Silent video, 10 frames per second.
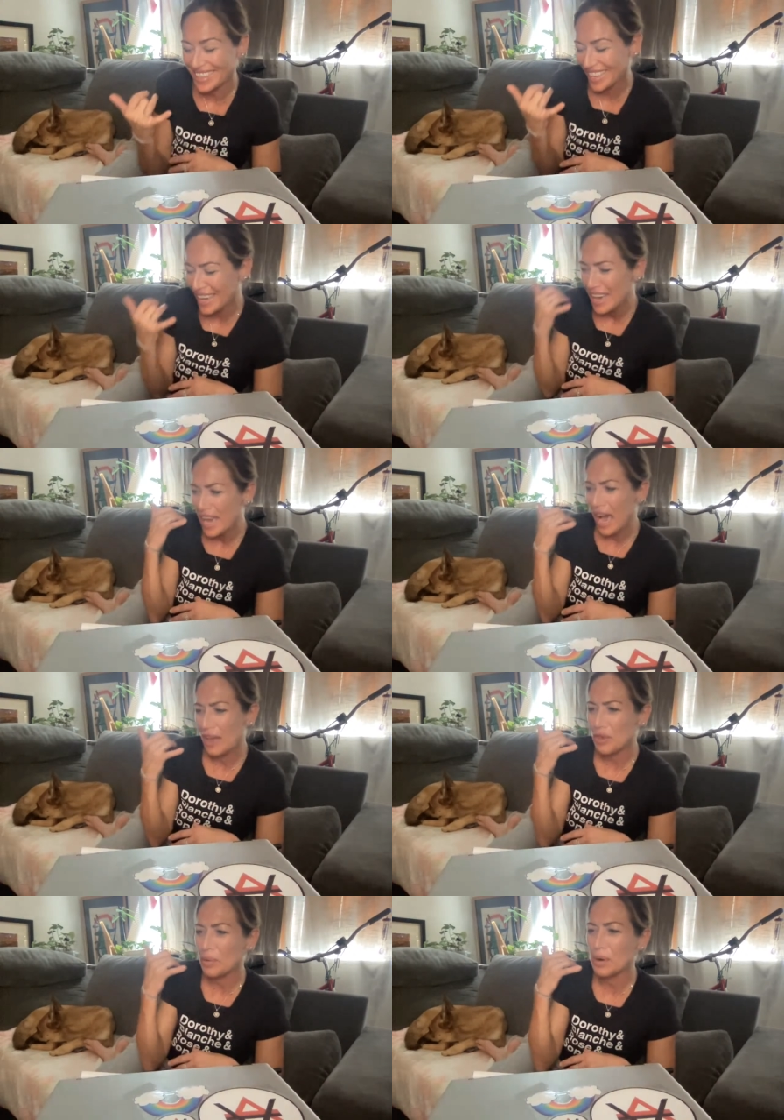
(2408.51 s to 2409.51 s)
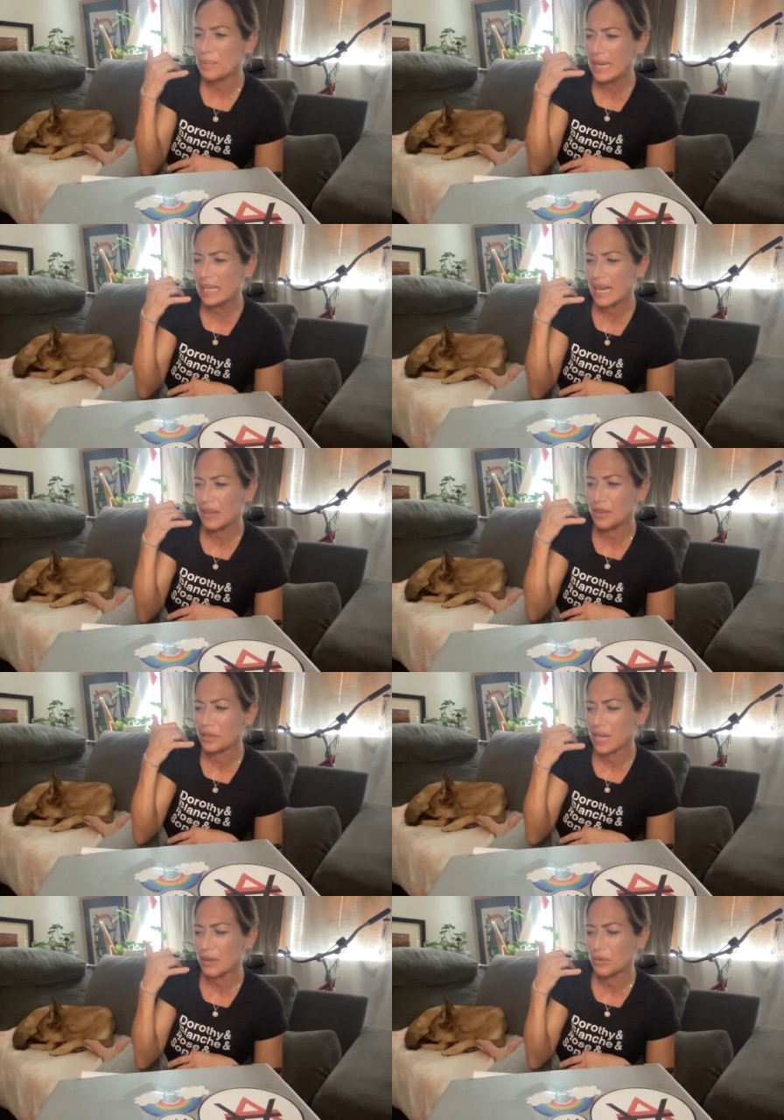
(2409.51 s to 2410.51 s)
Like, I thought we were meeting down in the
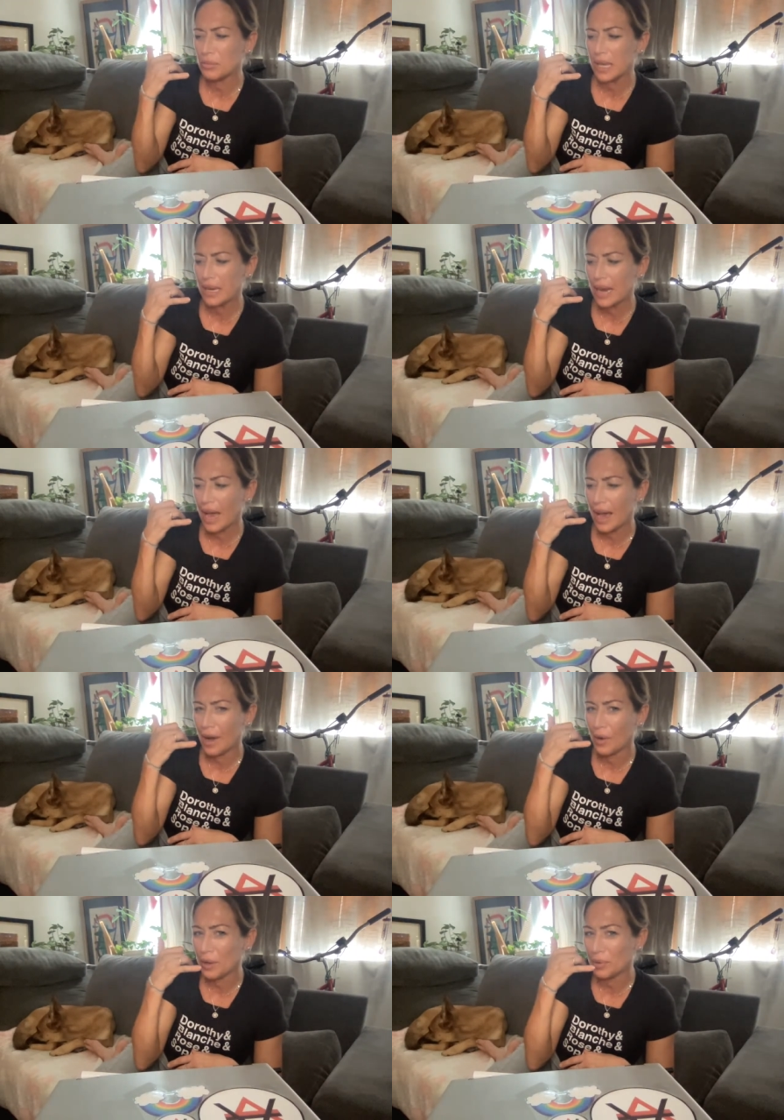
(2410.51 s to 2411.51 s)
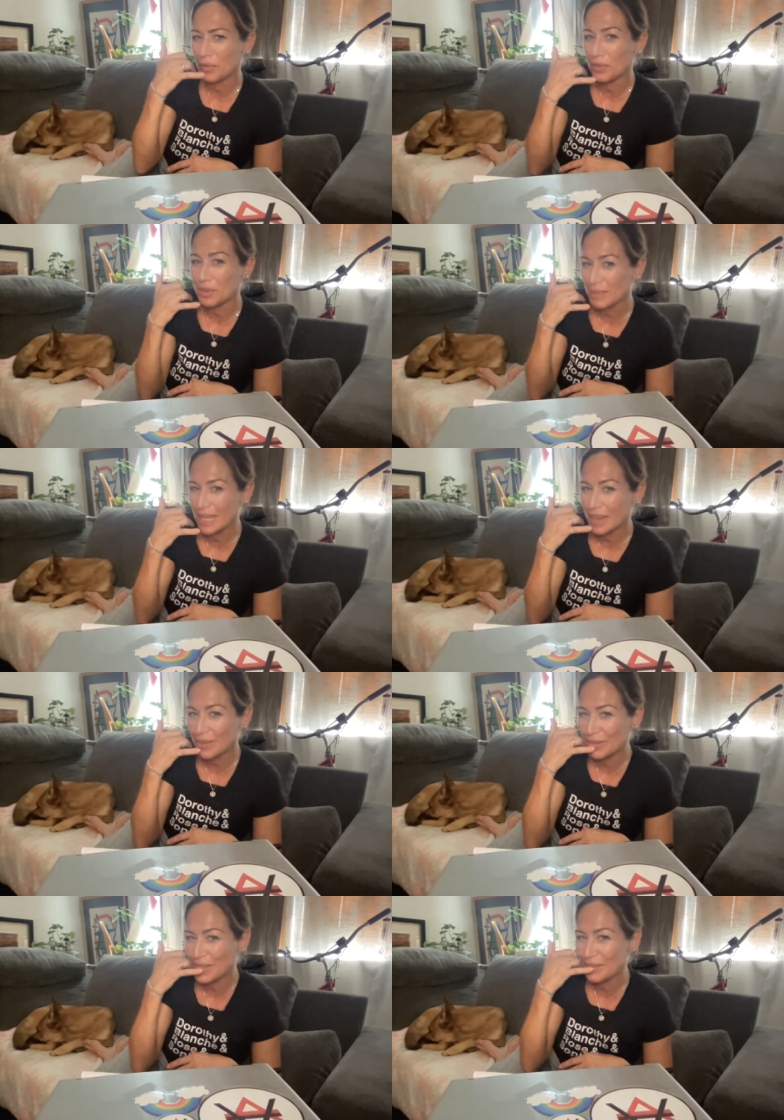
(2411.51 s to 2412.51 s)
hotel room, like now. I would have only been like
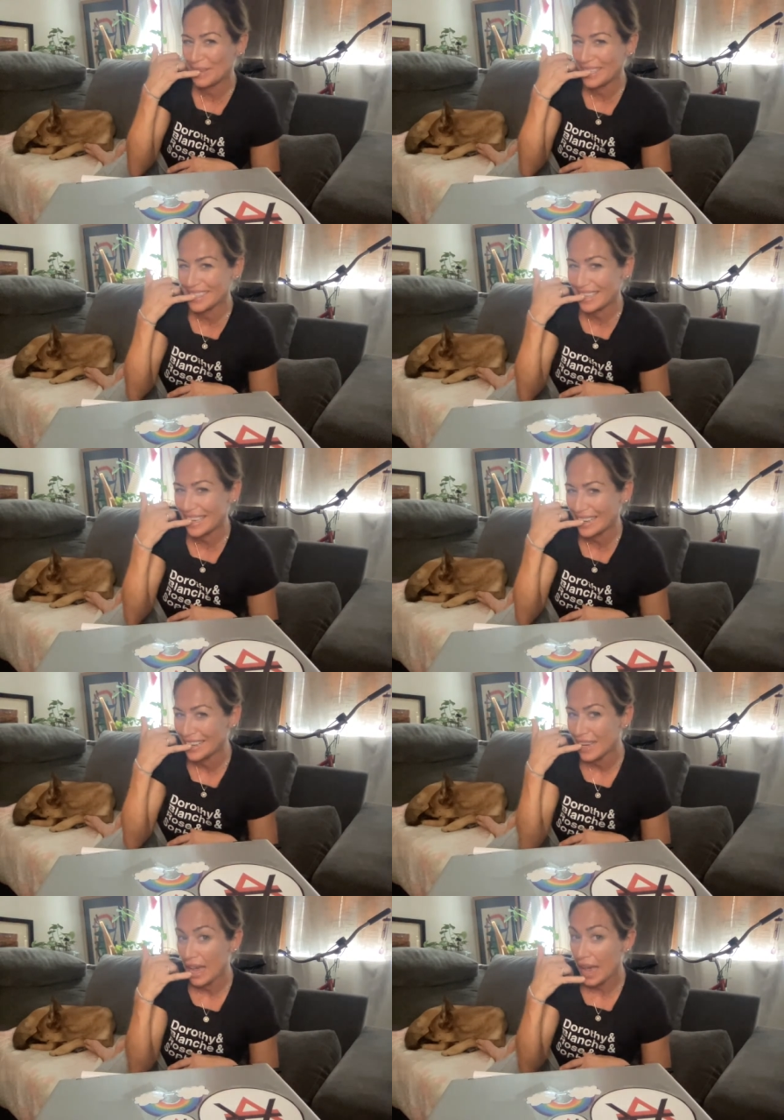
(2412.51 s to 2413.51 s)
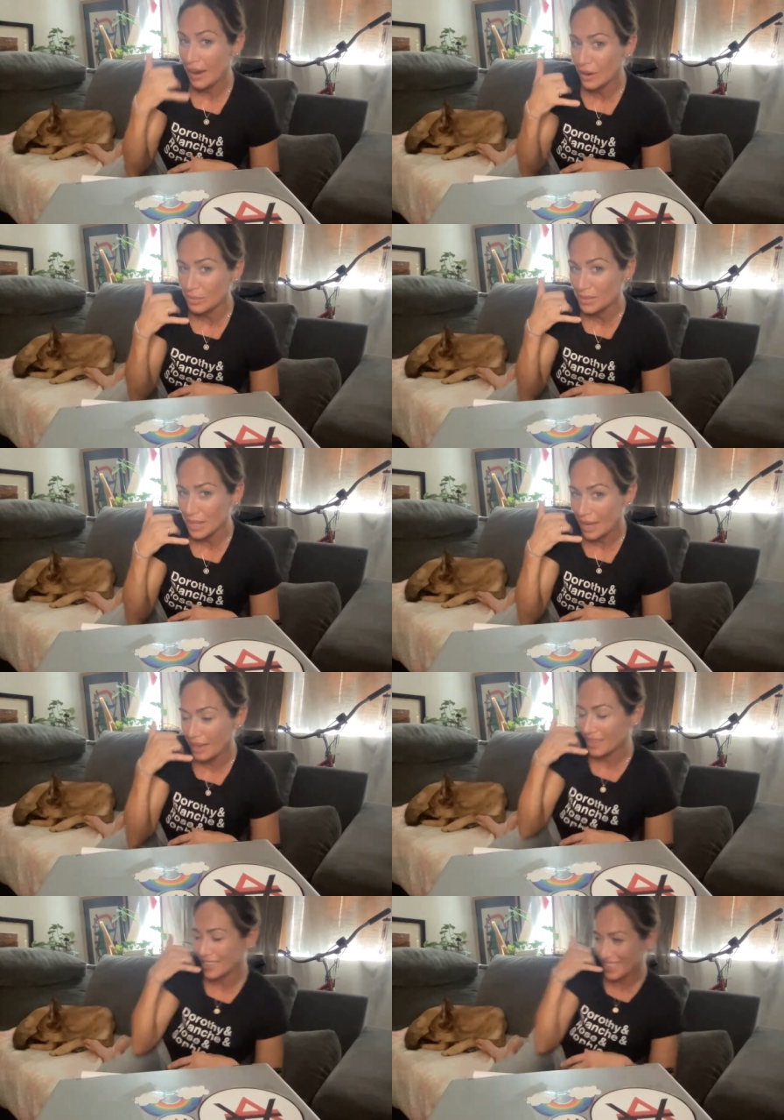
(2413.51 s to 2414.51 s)
15 minutes late, Arab
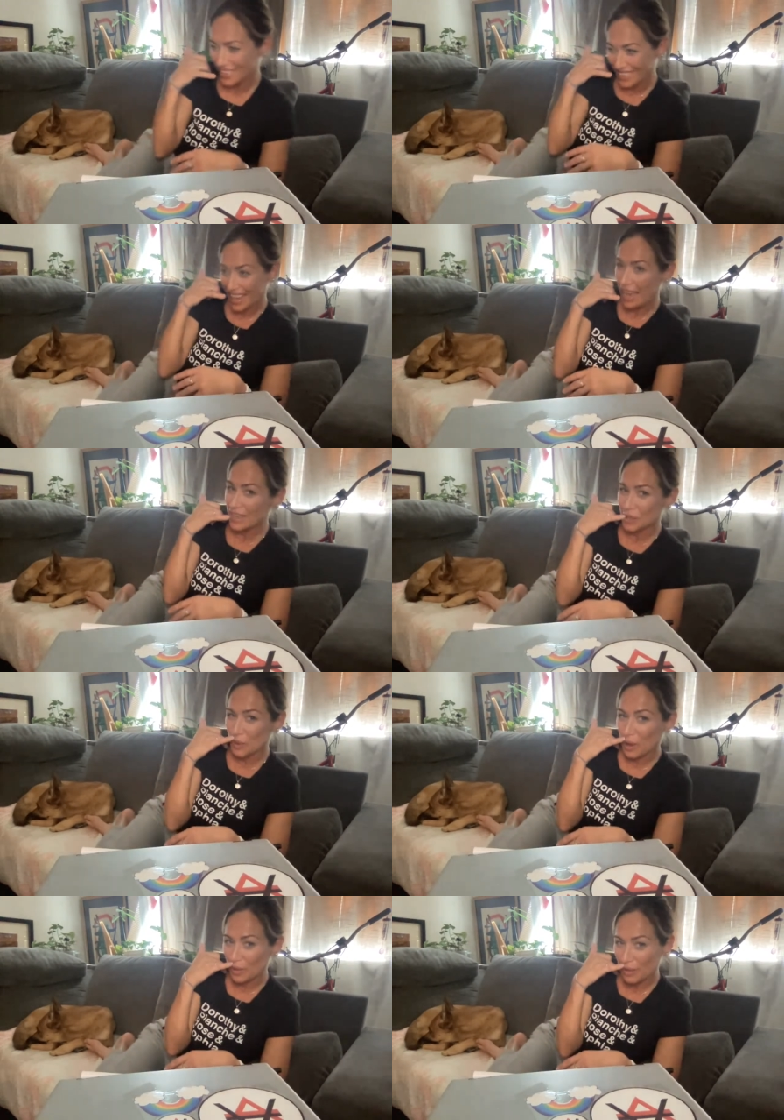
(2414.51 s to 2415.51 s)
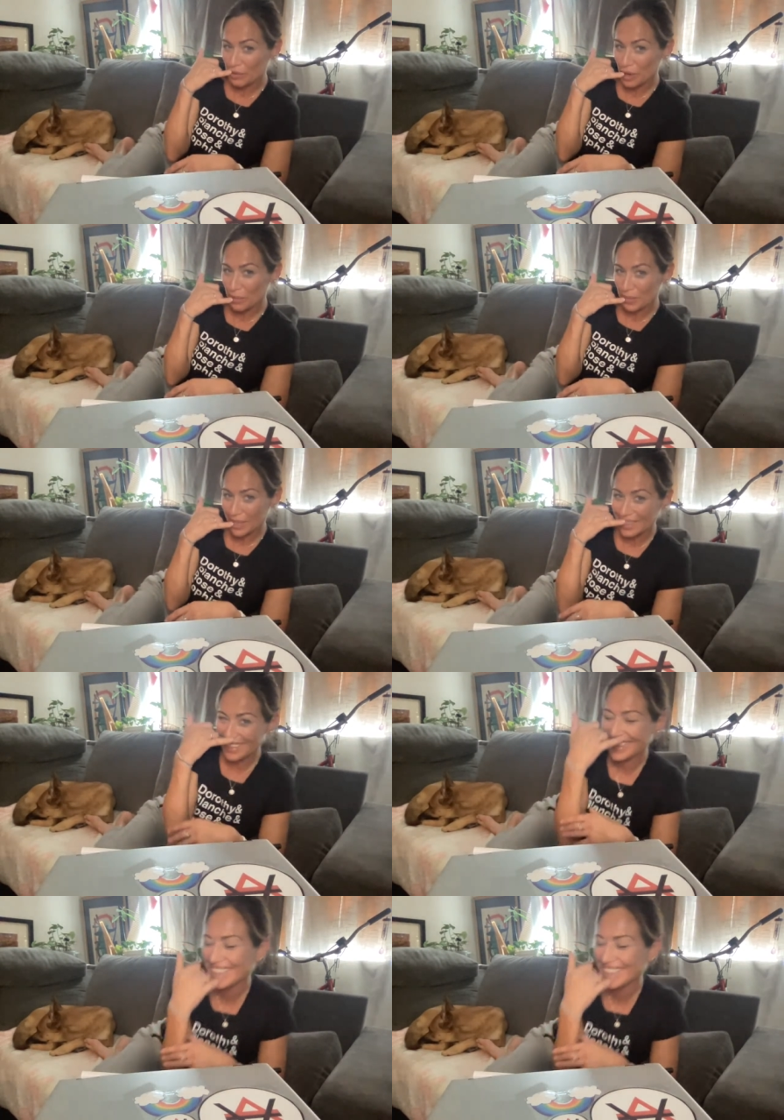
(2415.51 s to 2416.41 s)
styles, as you all have taught me.